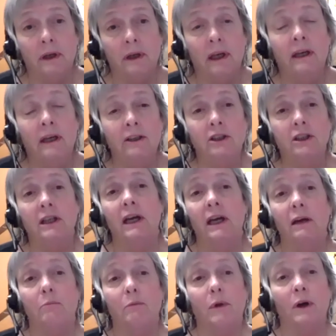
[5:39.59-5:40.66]

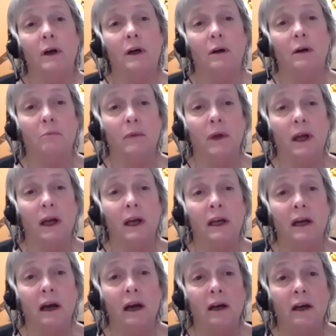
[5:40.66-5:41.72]
initiate any
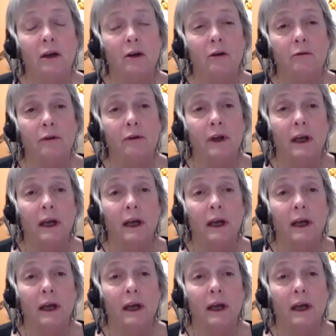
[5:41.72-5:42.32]
kind of